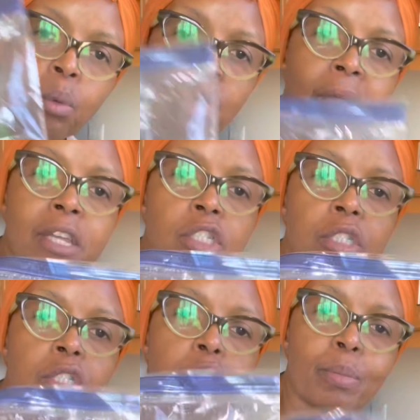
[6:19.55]
Well,
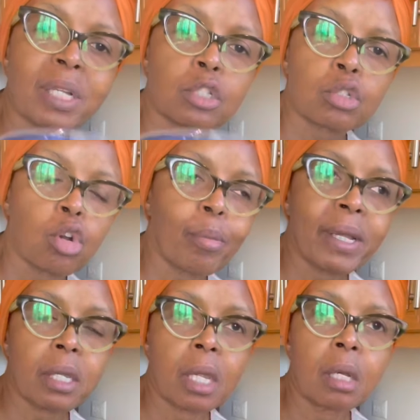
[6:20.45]
actually, about to store my
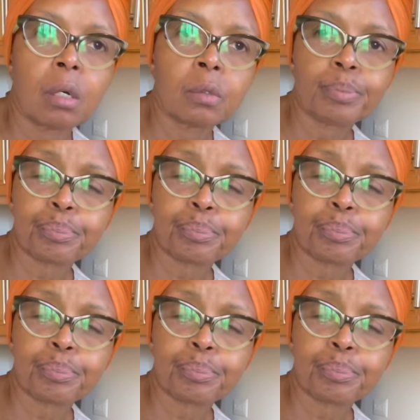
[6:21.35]
kale.